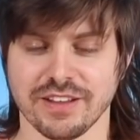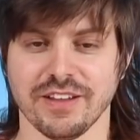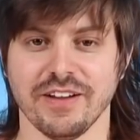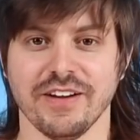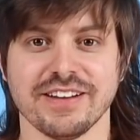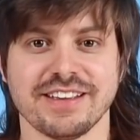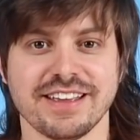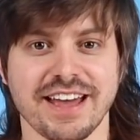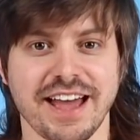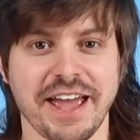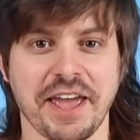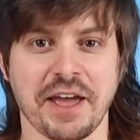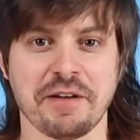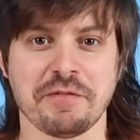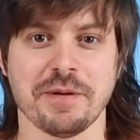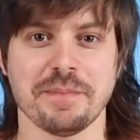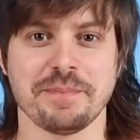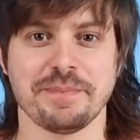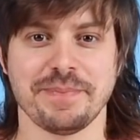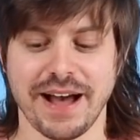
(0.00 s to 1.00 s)
Okay, and
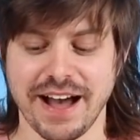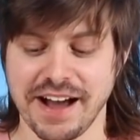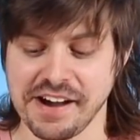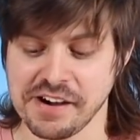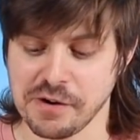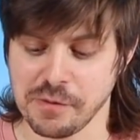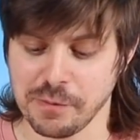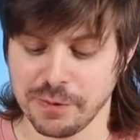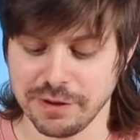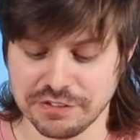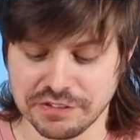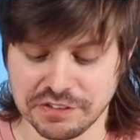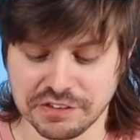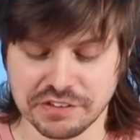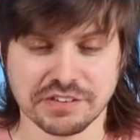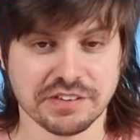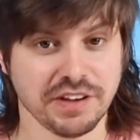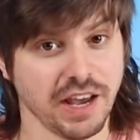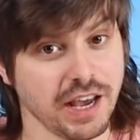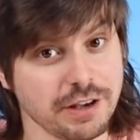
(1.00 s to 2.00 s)
we're back with
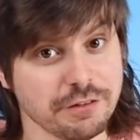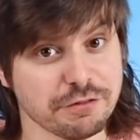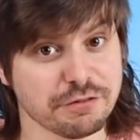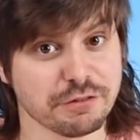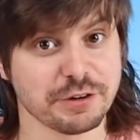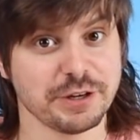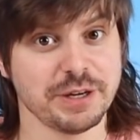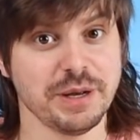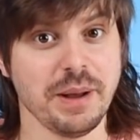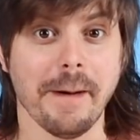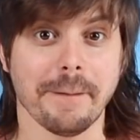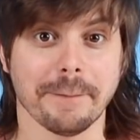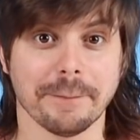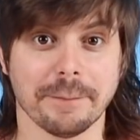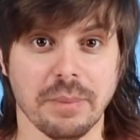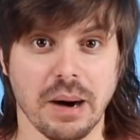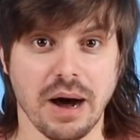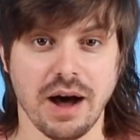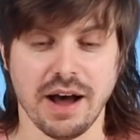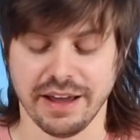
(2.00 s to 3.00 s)
savory
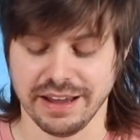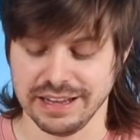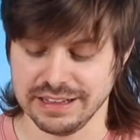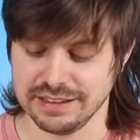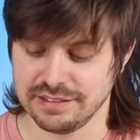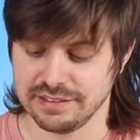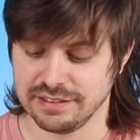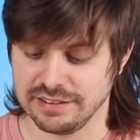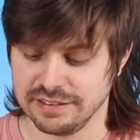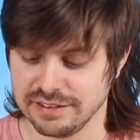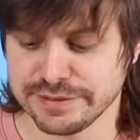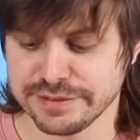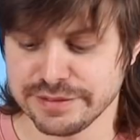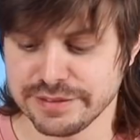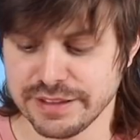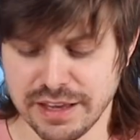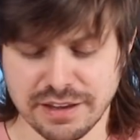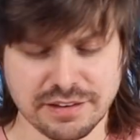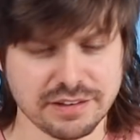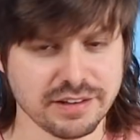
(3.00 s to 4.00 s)
bites.
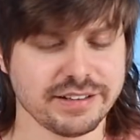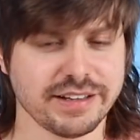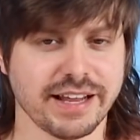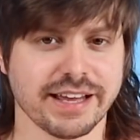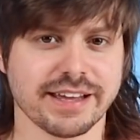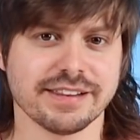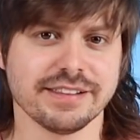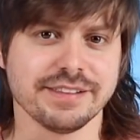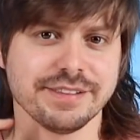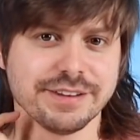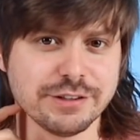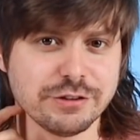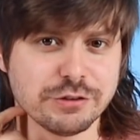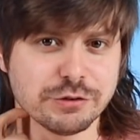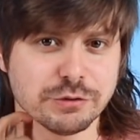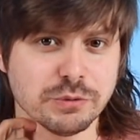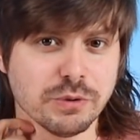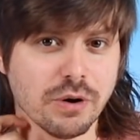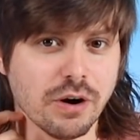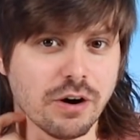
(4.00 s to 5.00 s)
These are like
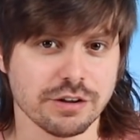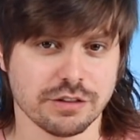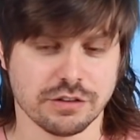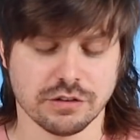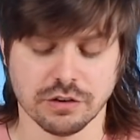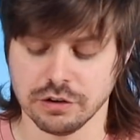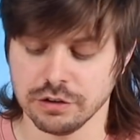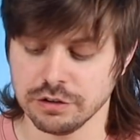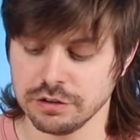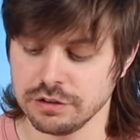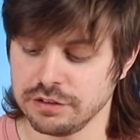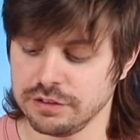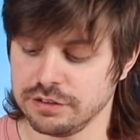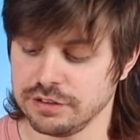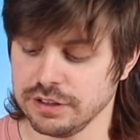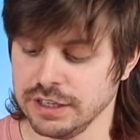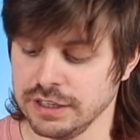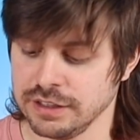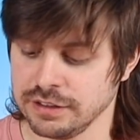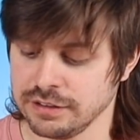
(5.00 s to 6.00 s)
little hot dogs
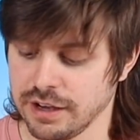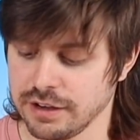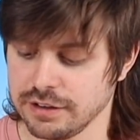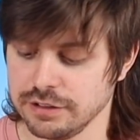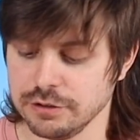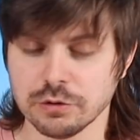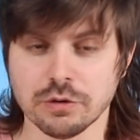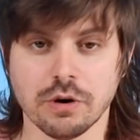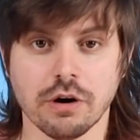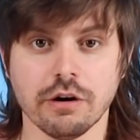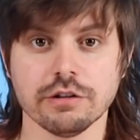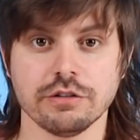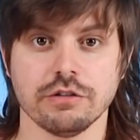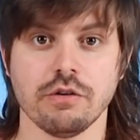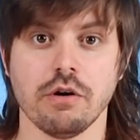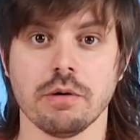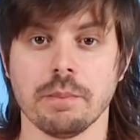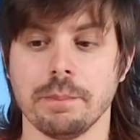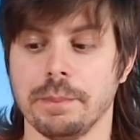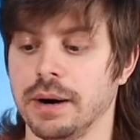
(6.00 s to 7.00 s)
in like little hot
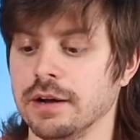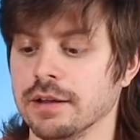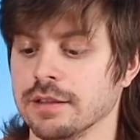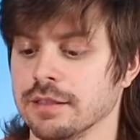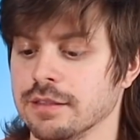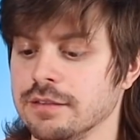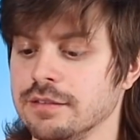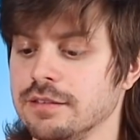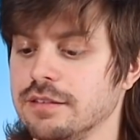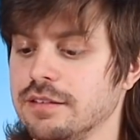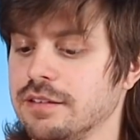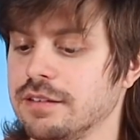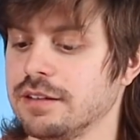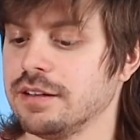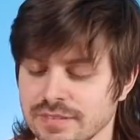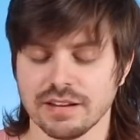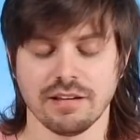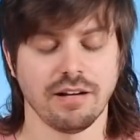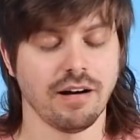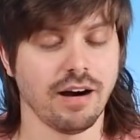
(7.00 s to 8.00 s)
dog buns.
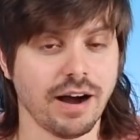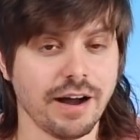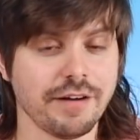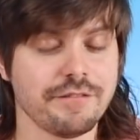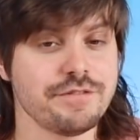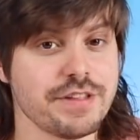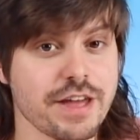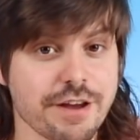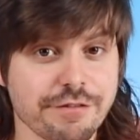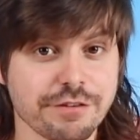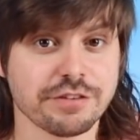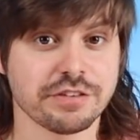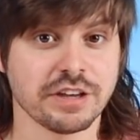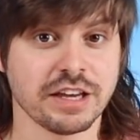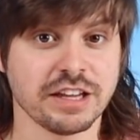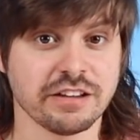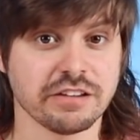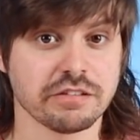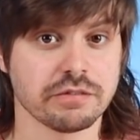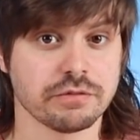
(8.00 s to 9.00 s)
I've never
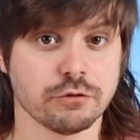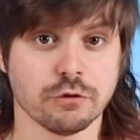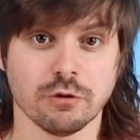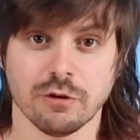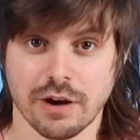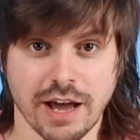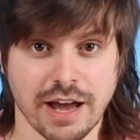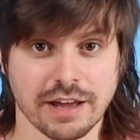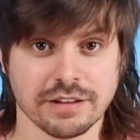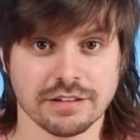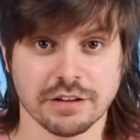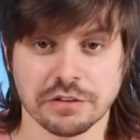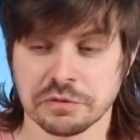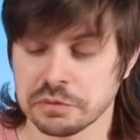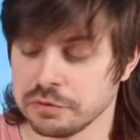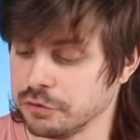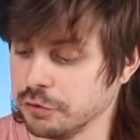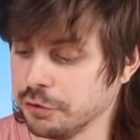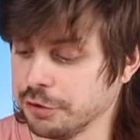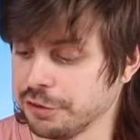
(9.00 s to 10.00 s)
seen these before. I had these
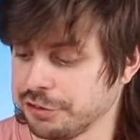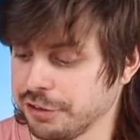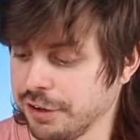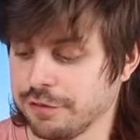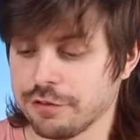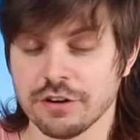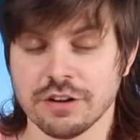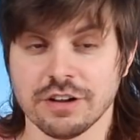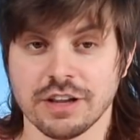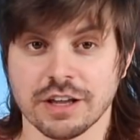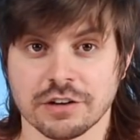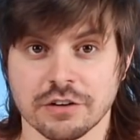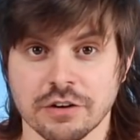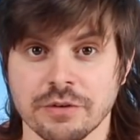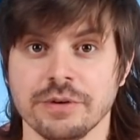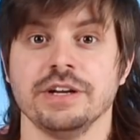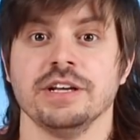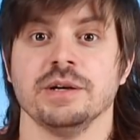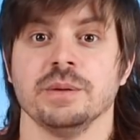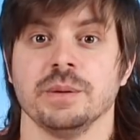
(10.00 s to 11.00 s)
before, so I've got like no
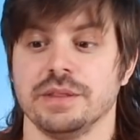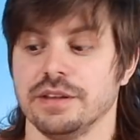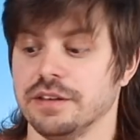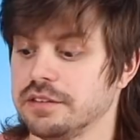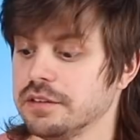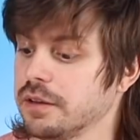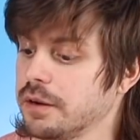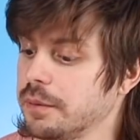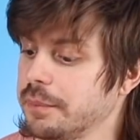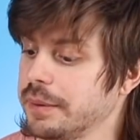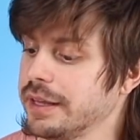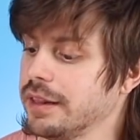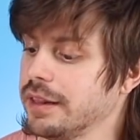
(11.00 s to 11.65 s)
idea what these are gonna be